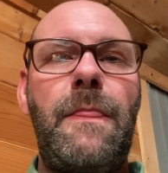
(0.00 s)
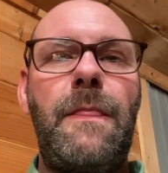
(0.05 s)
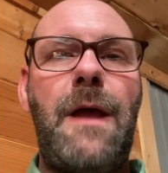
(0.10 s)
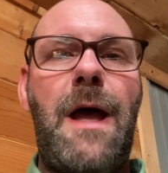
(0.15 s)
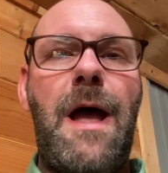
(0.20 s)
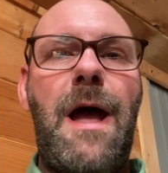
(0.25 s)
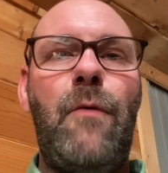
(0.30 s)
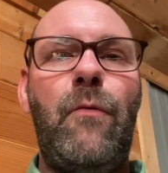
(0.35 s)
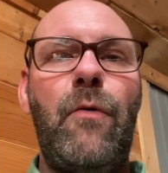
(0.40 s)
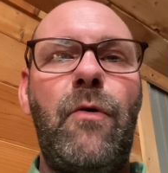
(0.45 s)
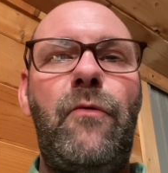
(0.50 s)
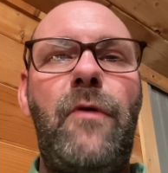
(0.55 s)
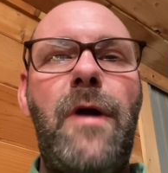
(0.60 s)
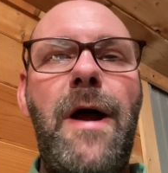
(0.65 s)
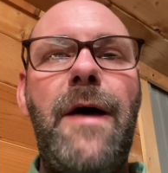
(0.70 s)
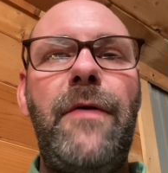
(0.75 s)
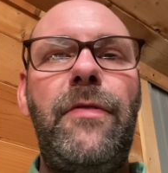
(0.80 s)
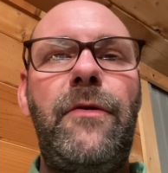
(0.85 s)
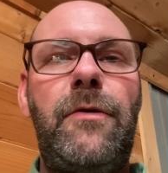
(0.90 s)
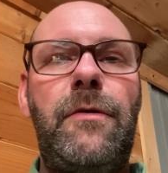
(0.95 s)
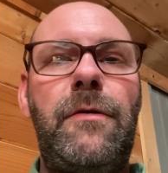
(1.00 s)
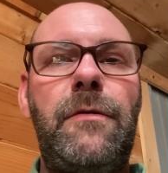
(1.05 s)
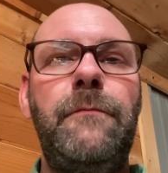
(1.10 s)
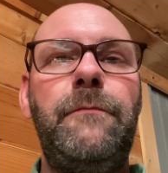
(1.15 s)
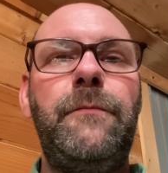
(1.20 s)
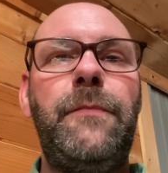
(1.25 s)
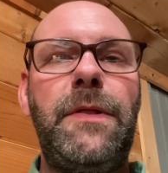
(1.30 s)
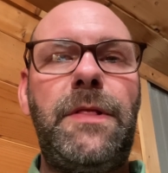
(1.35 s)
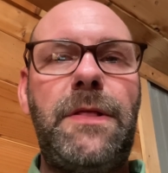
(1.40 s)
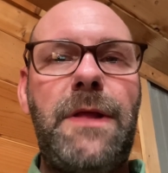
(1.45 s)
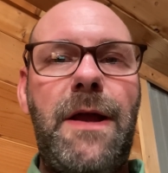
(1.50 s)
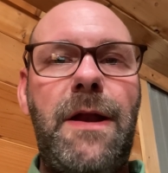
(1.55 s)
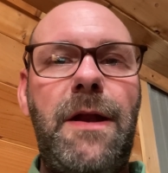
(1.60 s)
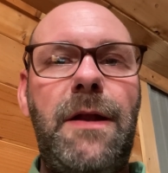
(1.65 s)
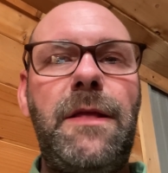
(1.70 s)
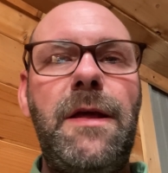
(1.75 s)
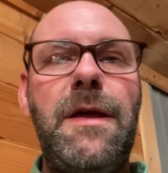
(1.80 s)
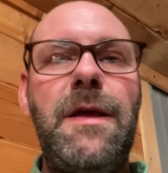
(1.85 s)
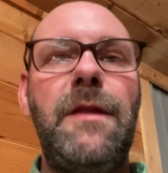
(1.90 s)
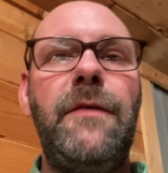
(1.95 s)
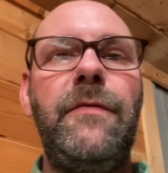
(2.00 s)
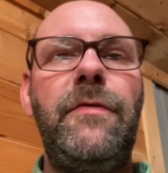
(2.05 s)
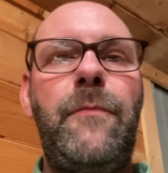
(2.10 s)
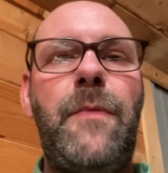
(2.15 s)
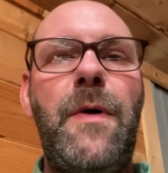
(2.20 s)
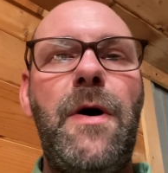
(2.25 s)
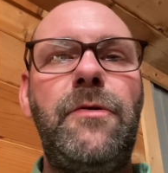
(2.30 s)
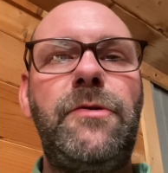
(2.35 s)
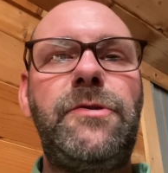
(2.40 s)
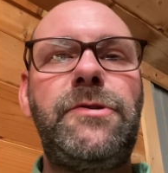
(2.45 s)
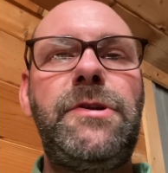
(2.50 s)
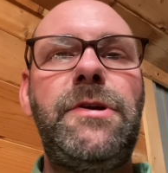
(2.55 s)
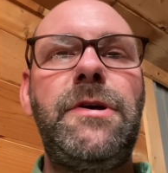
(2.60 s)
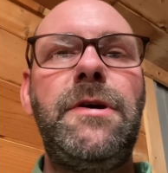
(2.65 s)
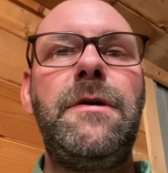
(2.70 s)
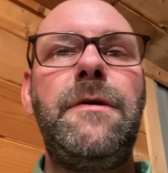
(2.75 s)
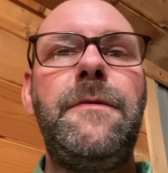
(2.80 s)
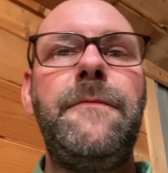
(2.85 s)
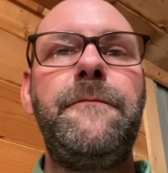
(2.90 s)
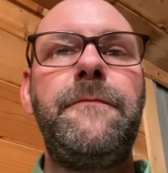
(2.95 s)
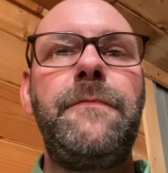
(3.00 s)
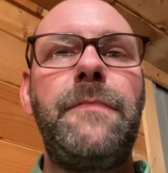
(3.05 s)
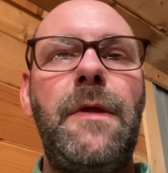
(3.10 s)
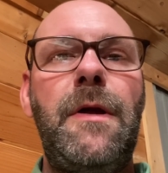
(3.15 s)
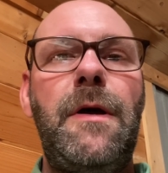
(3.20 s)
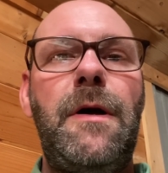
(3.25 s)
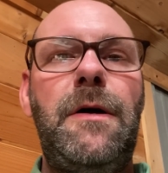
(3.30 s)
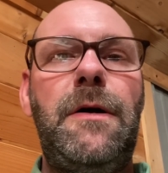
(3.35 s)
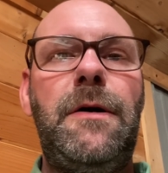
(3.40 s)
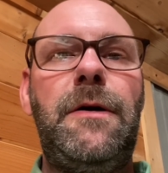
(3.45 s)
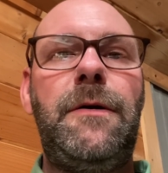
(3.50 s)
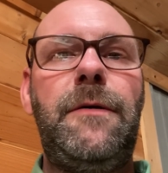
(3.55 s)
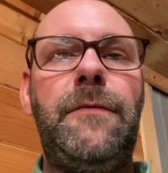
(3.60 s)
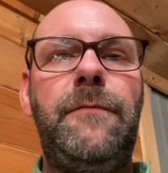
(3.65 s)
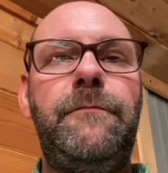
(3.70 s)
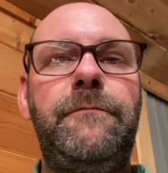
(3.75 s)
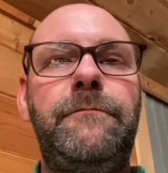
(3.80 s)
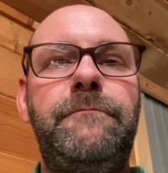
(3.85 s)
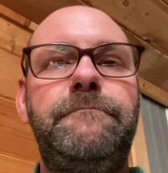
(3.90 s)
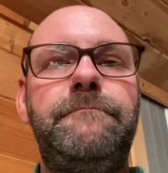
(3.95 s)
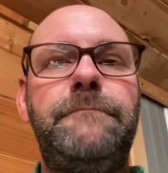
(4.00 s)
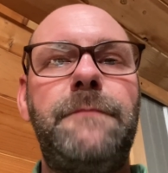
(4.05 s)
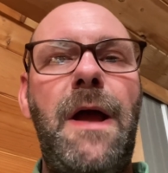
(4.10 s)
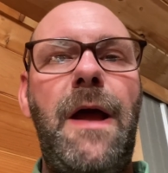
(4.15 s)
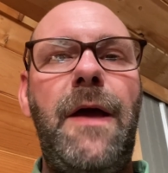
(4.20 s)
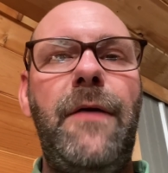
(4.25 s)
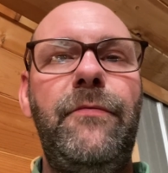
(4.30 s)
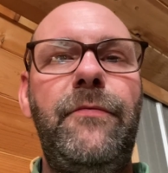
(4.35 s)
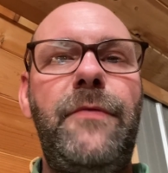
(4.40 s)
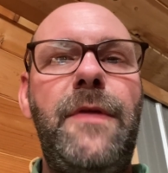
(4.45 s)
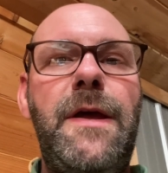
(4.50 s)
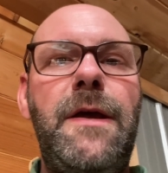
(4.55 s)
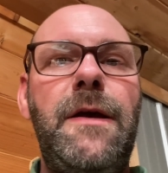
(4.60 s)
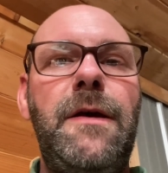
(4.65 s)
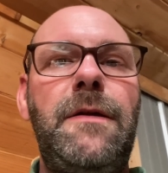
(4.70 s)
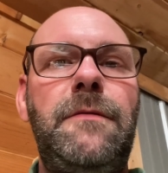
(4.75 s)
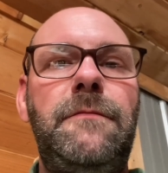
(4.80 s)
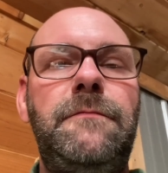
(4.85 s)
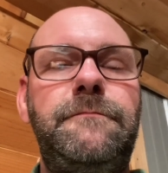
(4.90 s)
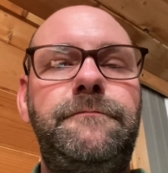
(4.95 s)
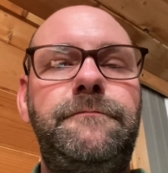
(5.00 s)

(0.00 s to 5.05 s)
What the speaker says: I would rather put that at the end of the post, and then